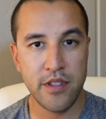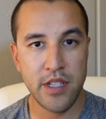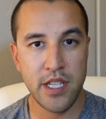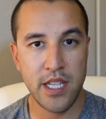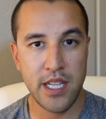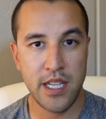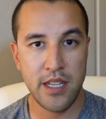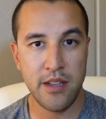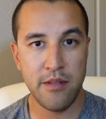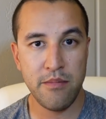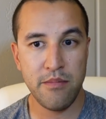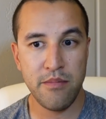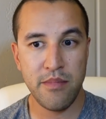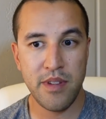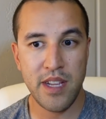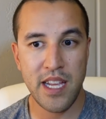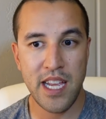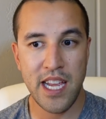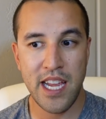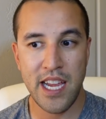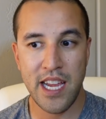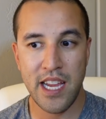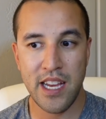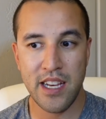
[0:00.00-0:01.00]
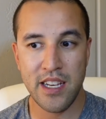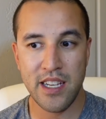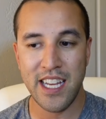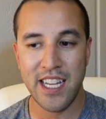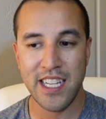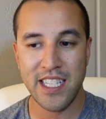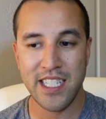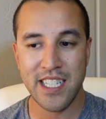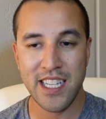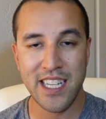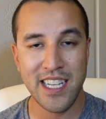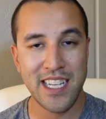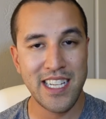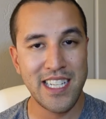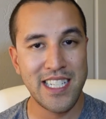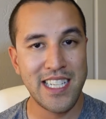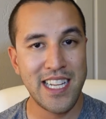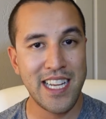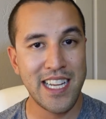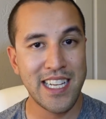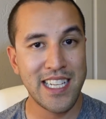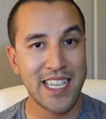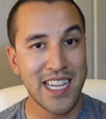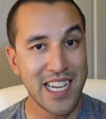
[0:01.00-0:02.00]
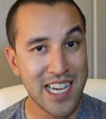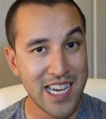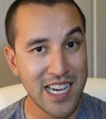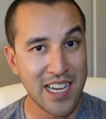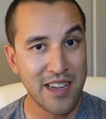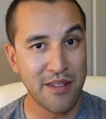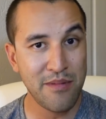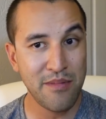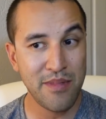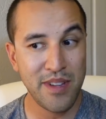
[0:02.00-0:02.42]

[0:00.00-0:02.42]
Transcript: to him and it's going to take time.